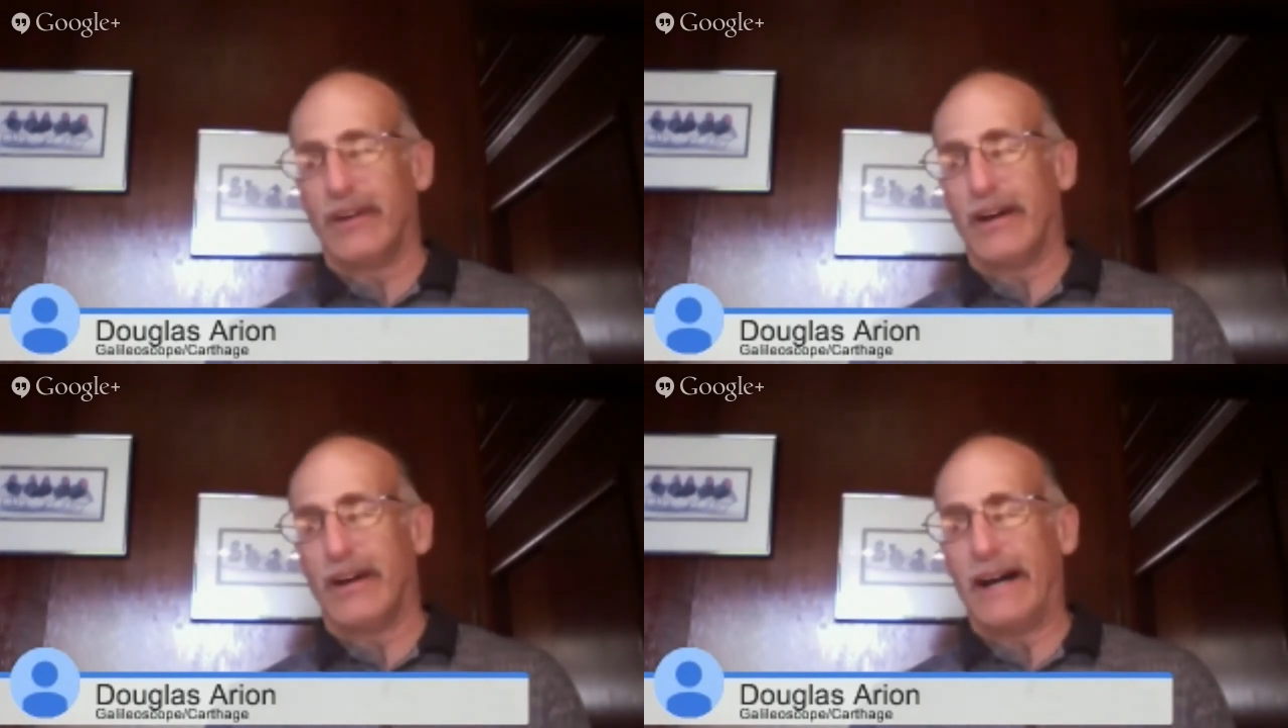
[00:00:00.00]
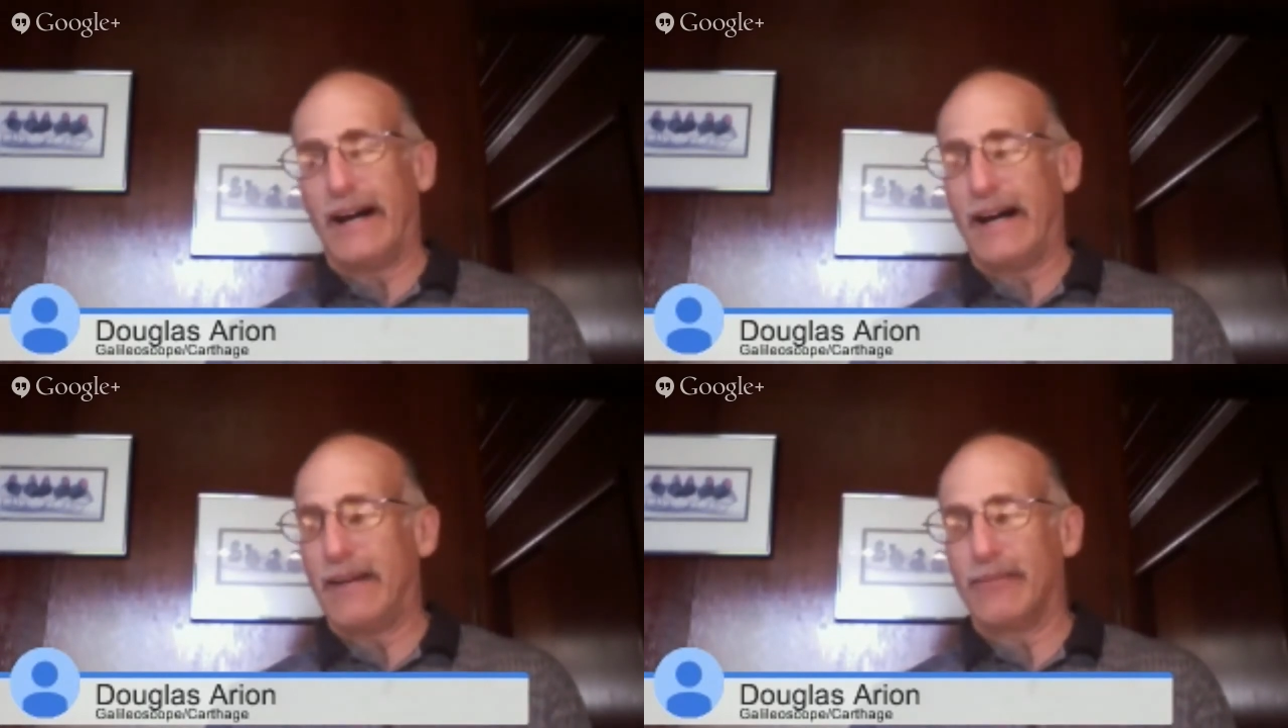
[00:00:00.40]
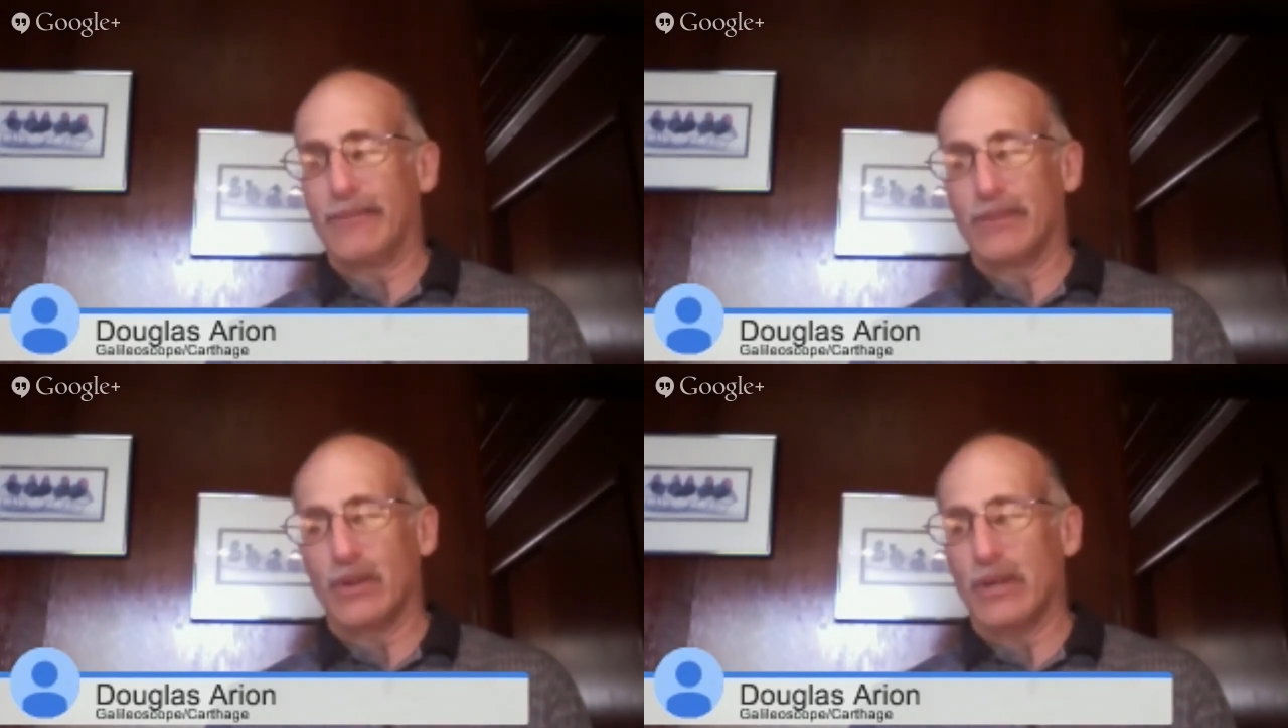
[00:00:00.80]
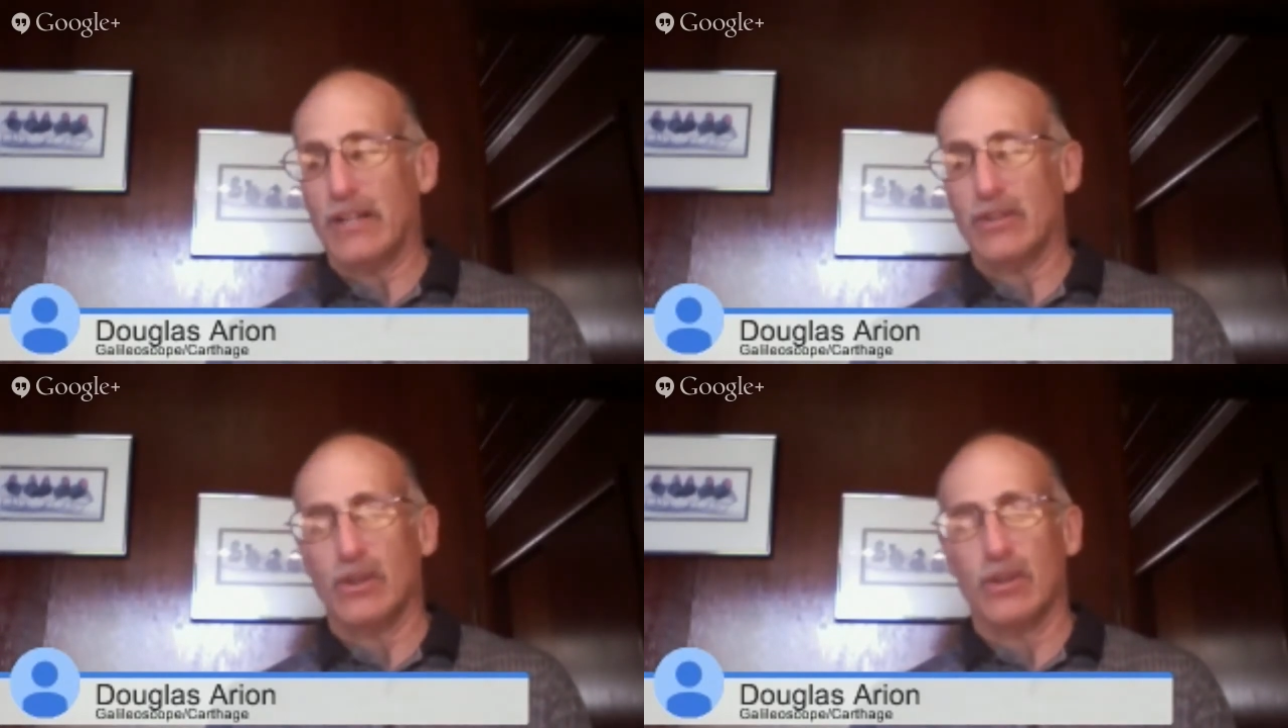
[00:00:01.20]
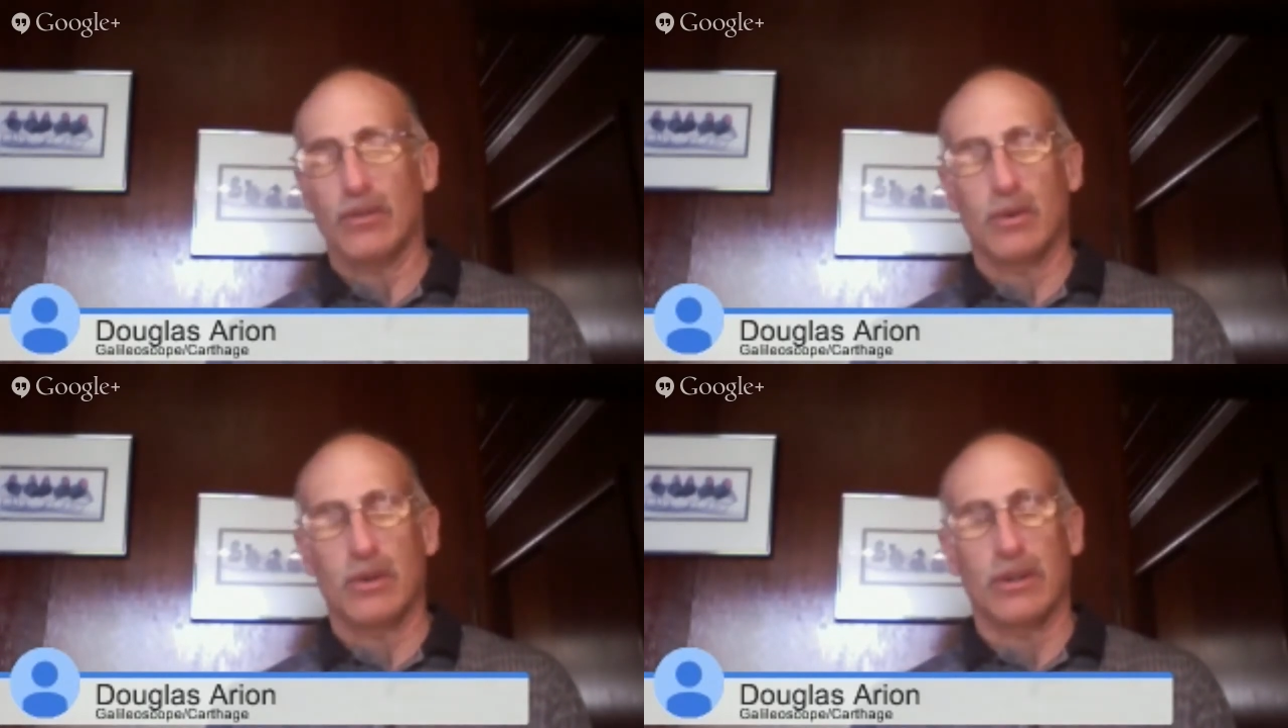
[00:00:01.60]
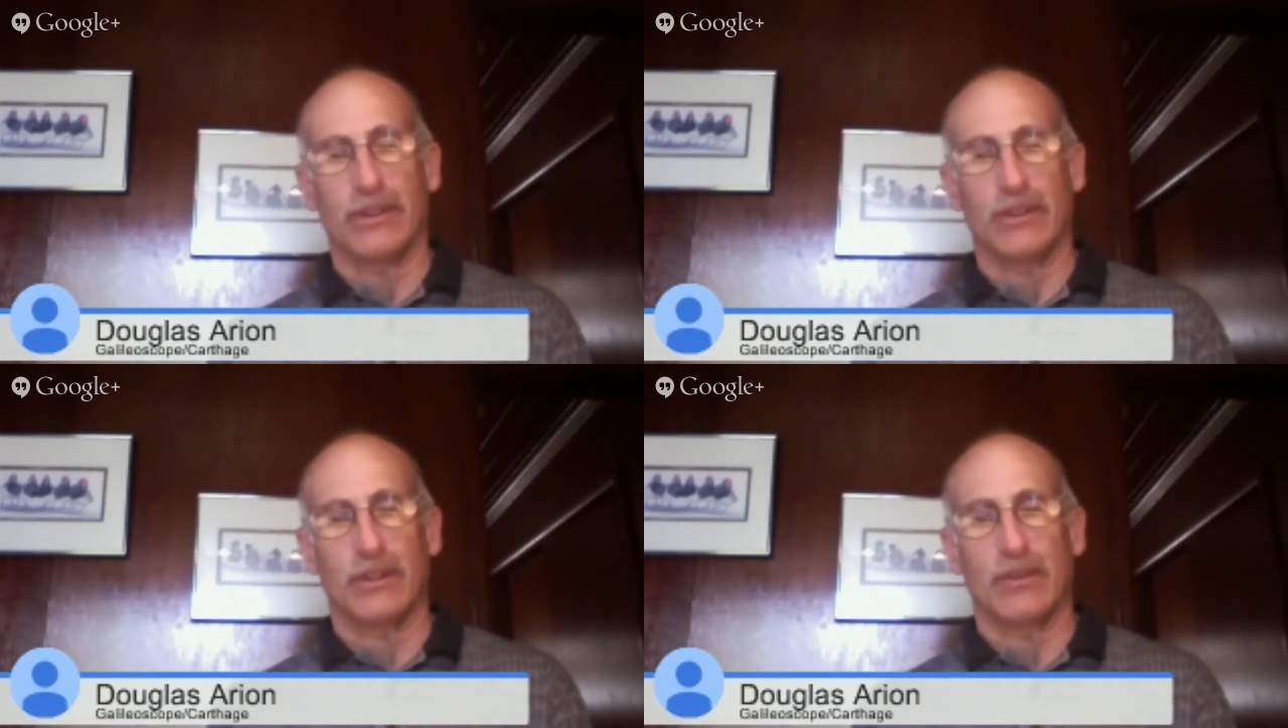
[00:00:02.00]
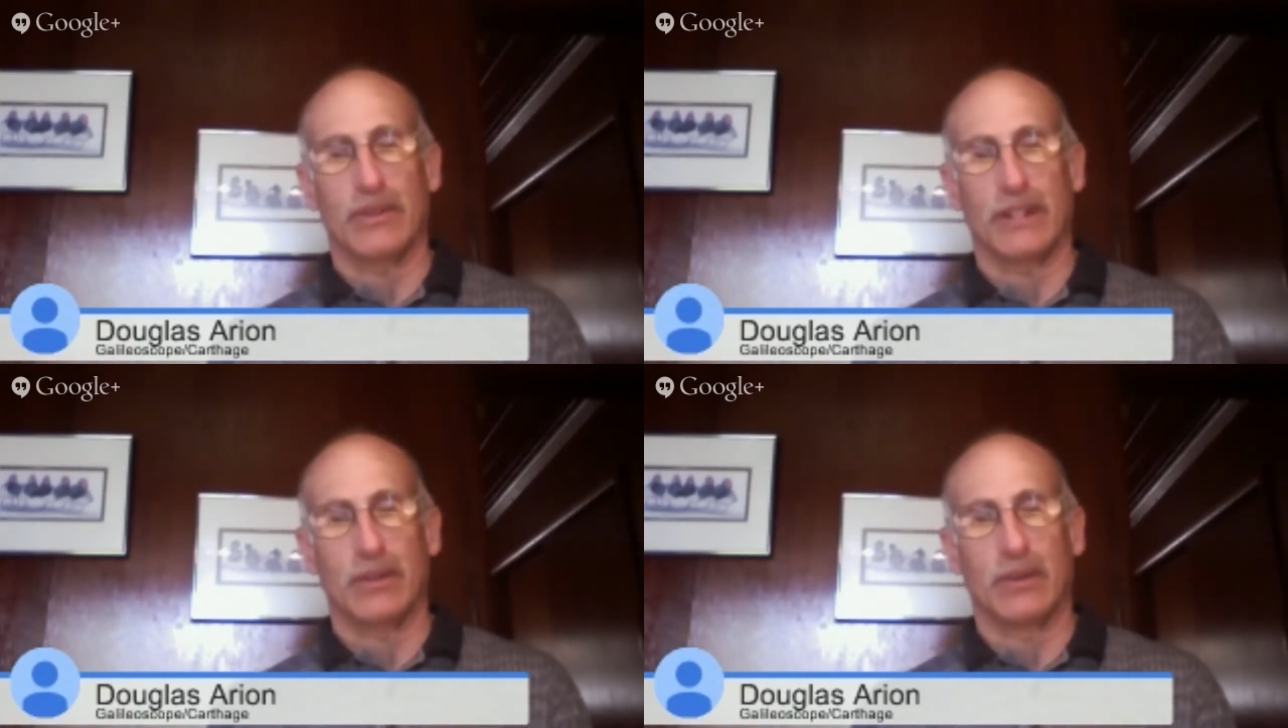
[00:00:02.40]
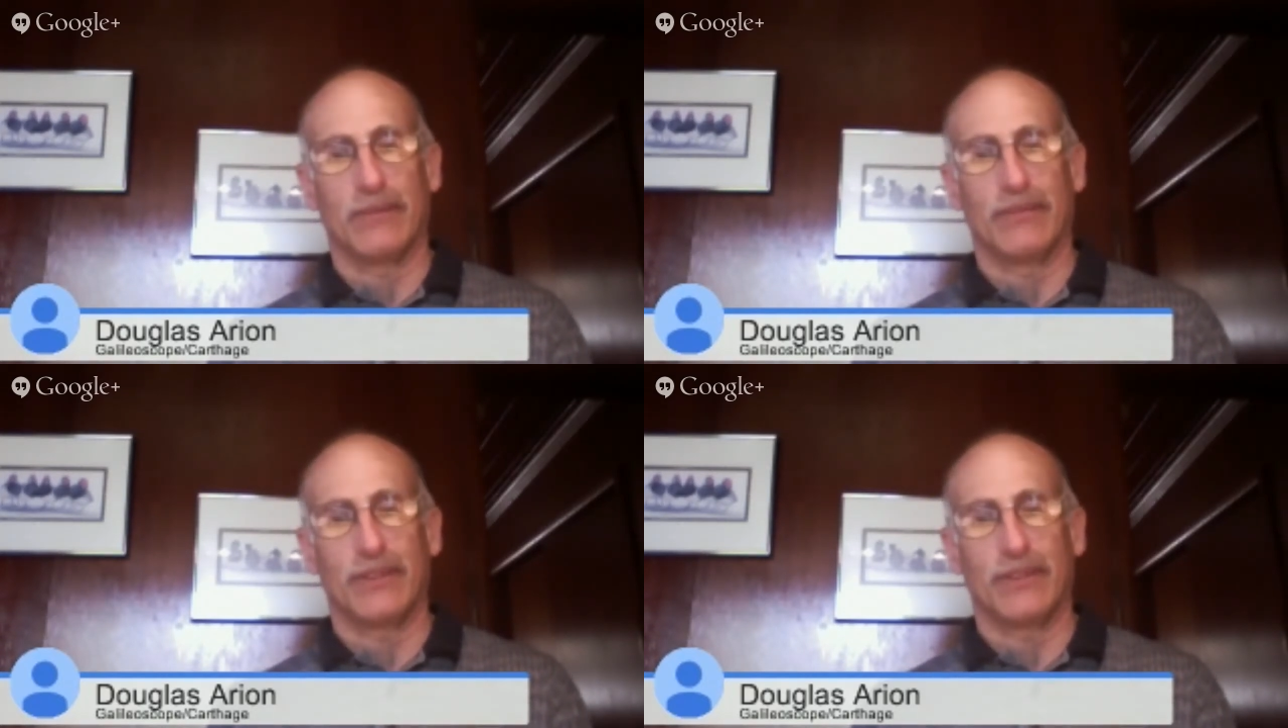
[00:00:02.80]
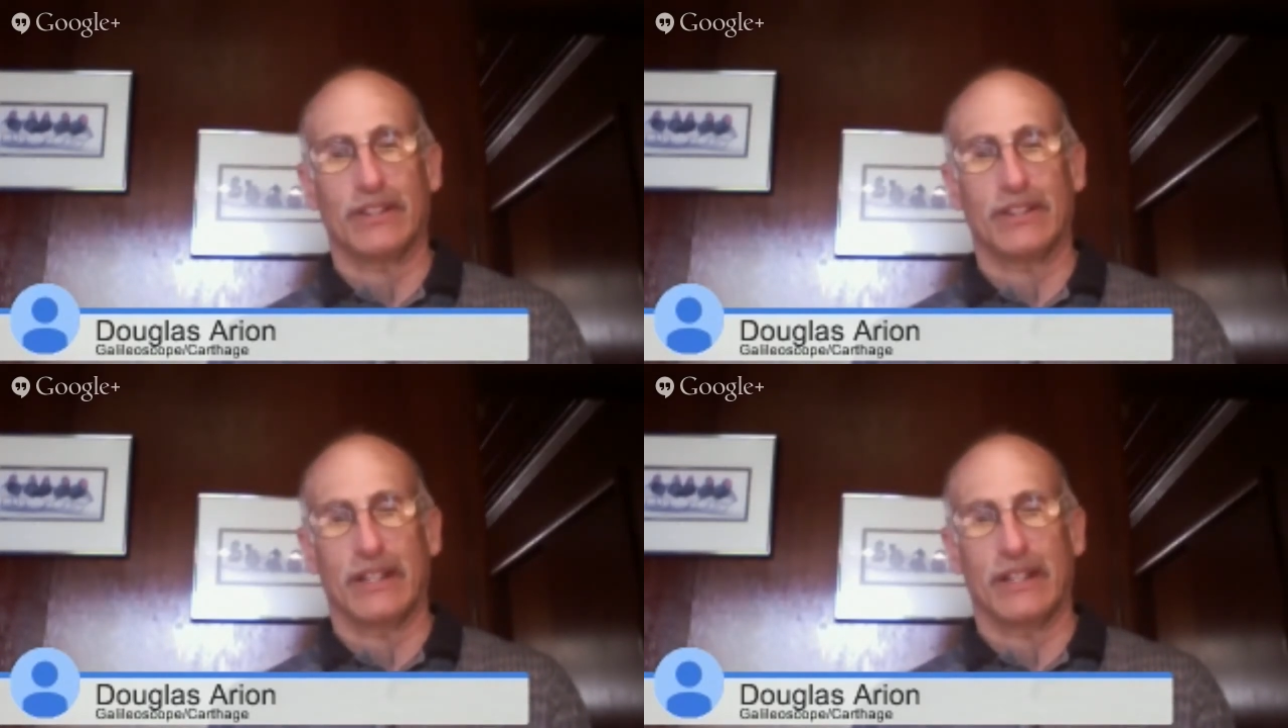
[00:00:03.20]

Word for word: Um, so yeah, it's all over the world. It's really really cool. Very exciting.